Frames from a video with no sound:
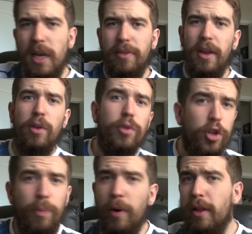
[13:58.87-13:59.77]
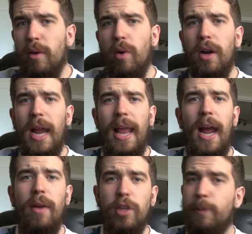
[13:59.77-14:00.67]
out there who do put in the work, and
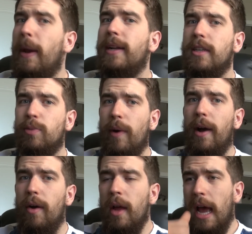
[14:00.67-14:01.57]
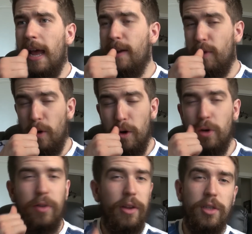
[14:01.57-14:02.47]
I respect as well, and have
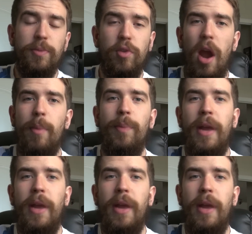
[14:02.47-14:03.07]
earned their subscriber